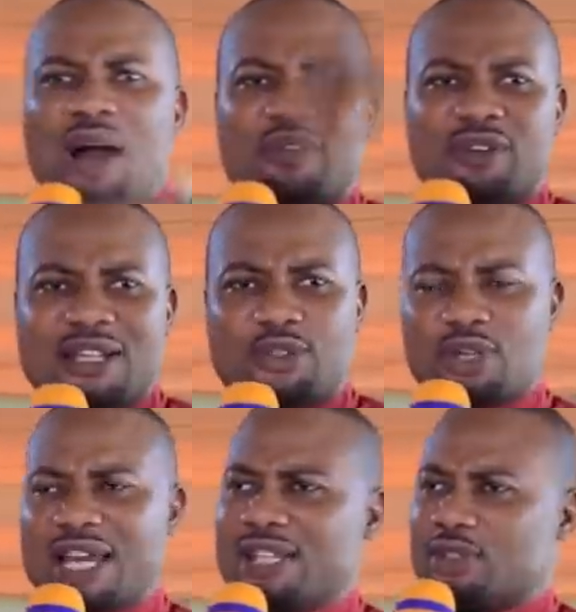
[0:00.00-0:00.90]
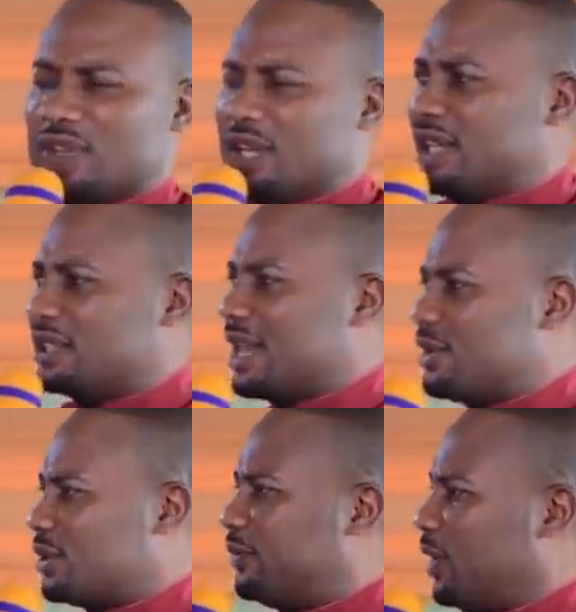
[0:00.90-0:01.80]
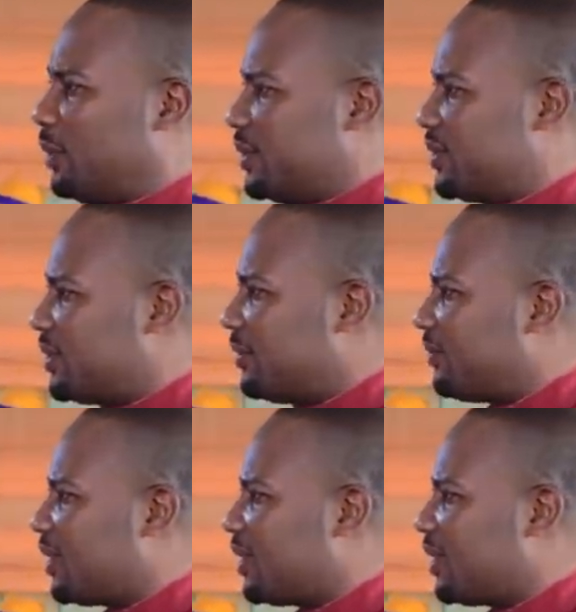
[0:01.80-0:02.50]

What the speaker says: will have over 200,000 to 300,000 followers.